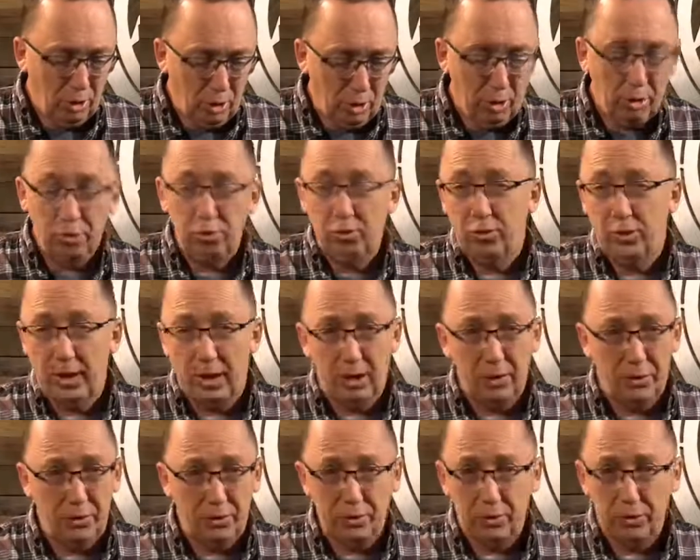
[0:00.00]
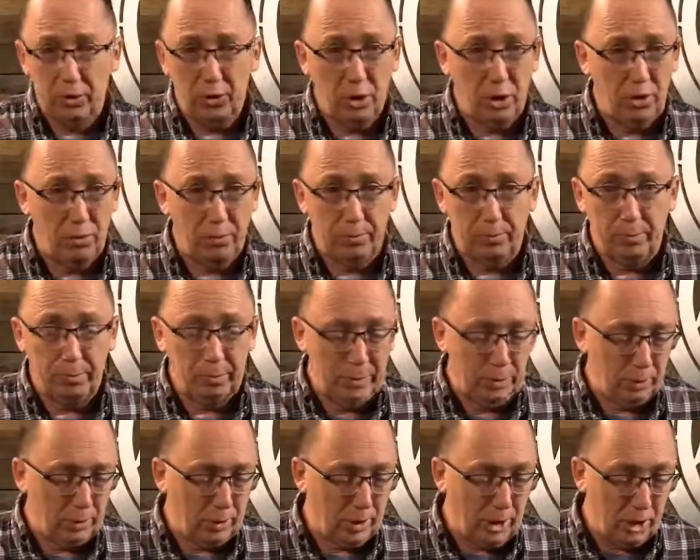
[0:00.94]
you got all this encouragement from being with
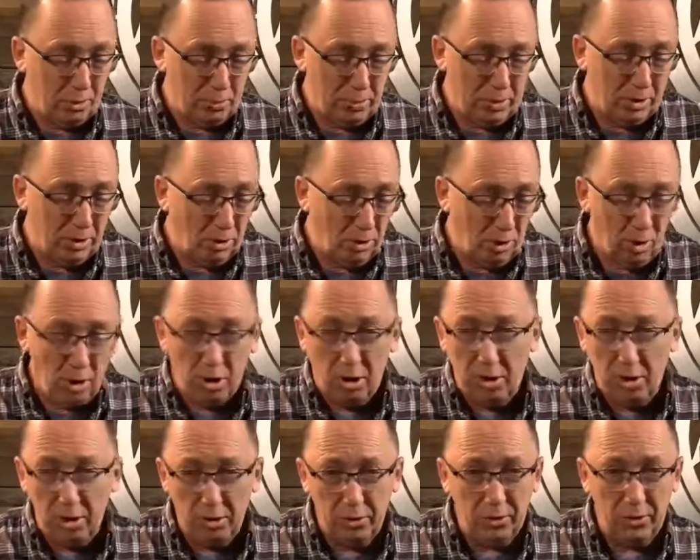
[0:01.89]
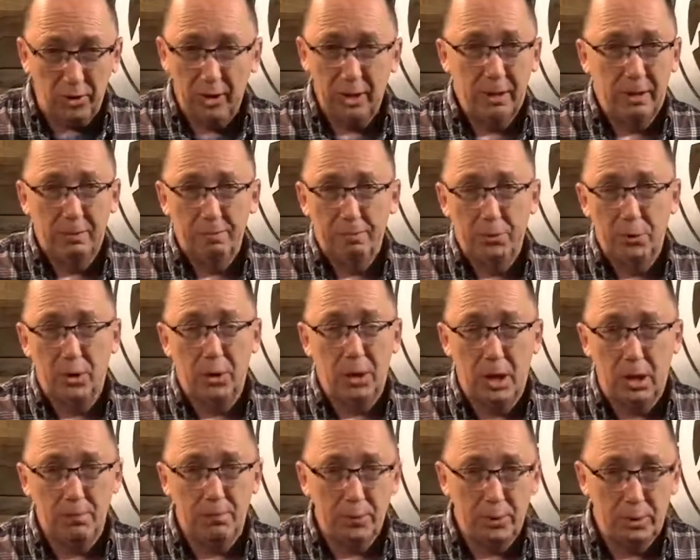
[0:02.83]
Christ, because you're
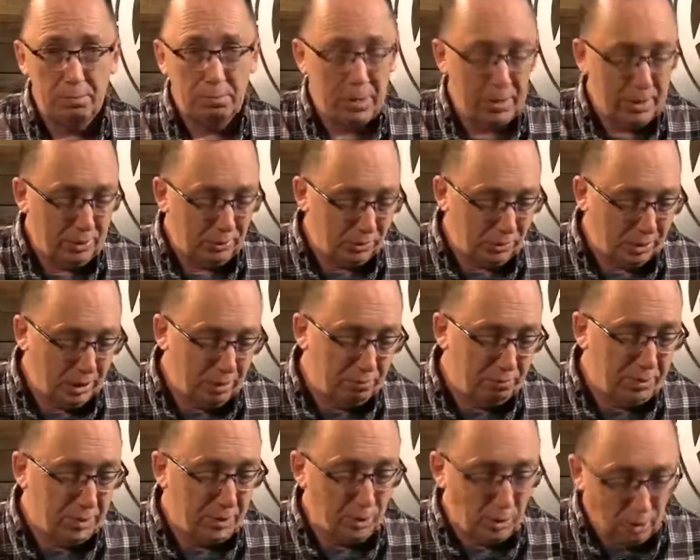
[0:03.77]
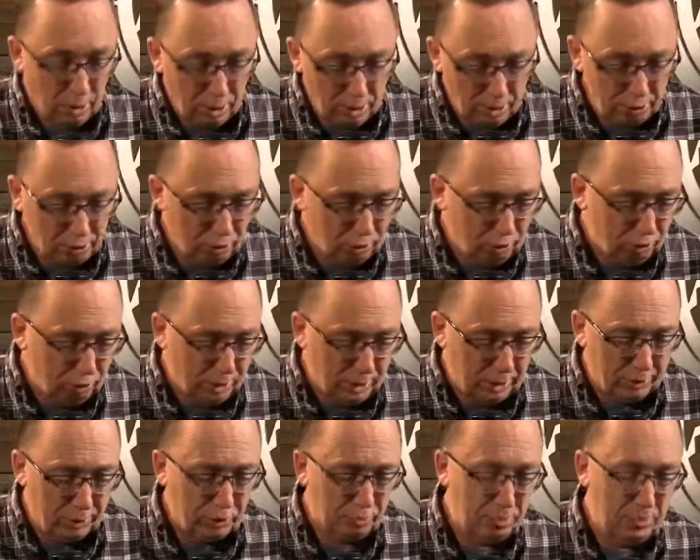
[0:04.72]
comforted by his love, because you share in the
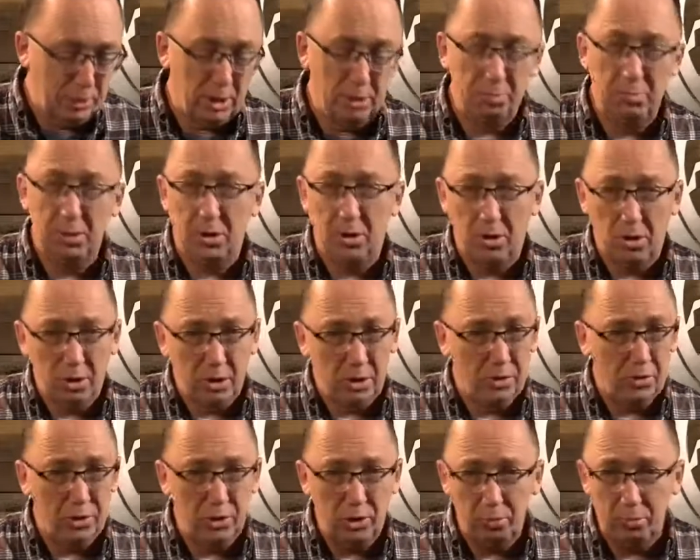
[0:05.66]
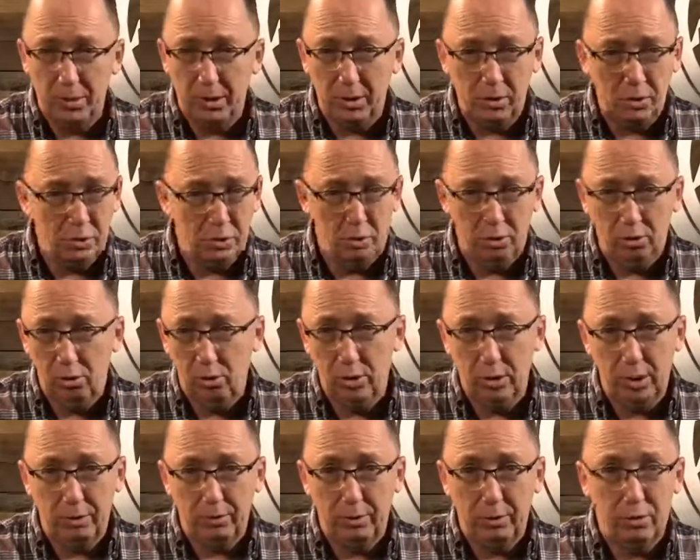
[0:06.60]
Spirit, because he's been good to you at
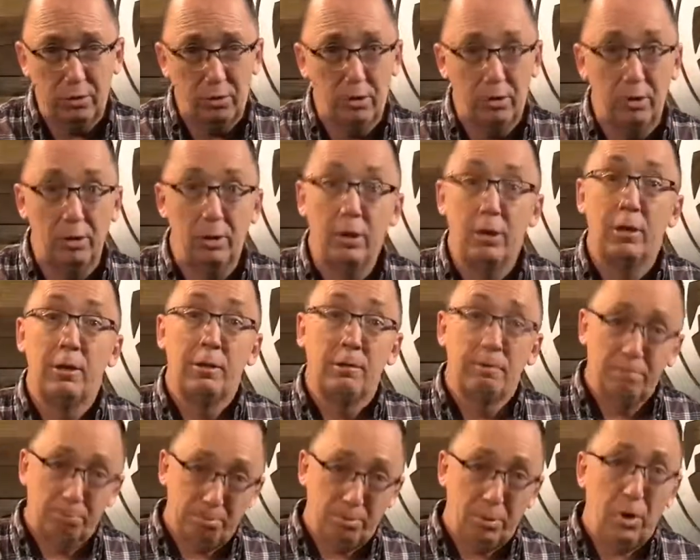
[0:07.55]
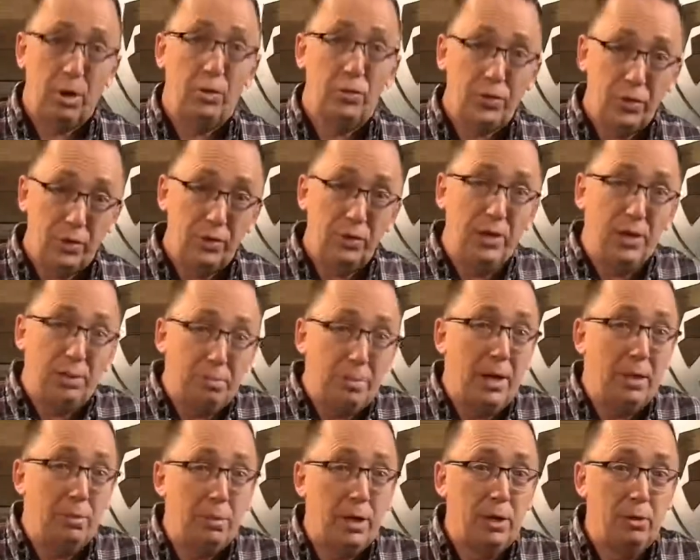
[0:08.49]
every turn. Paul says, then make
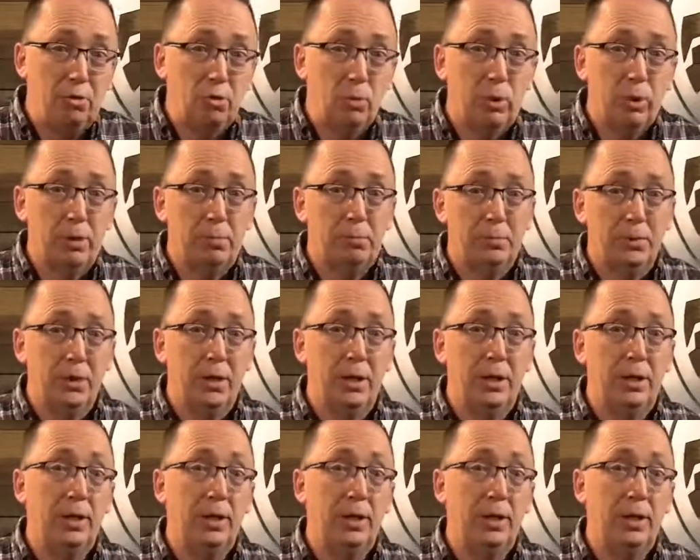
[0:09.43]
my joy complete